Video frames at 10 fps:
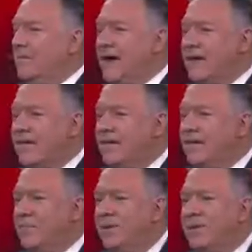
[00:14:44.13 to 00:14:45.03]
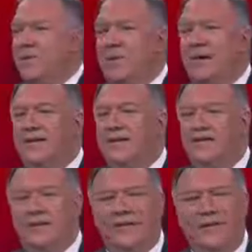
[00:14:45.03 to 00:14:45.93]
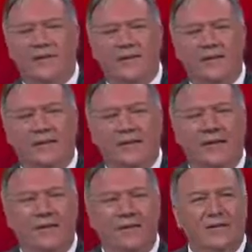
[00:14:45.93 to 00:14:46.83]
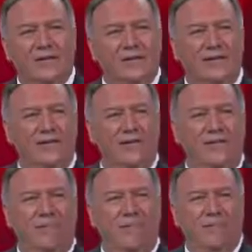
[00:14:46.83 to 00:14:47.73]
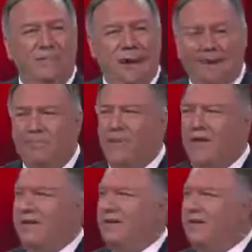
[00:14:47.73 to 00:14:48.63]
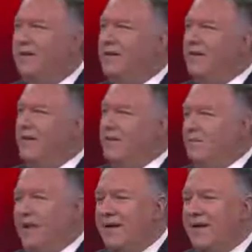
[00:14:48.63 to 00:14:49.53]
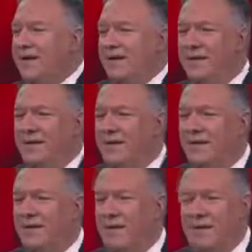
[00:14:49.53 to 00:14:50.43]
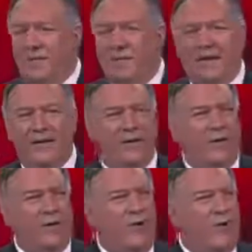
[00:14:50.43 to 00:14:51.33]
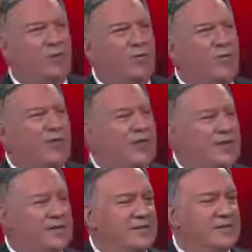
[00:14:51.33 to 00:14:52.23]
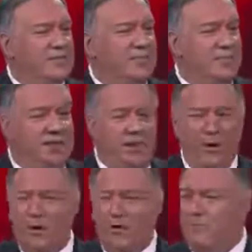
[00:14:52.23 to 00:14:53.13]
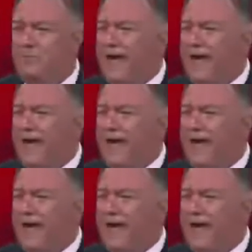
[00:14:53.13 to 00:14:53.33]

Back to President Biden killing a pipeline? Back to all the things that put America at risk?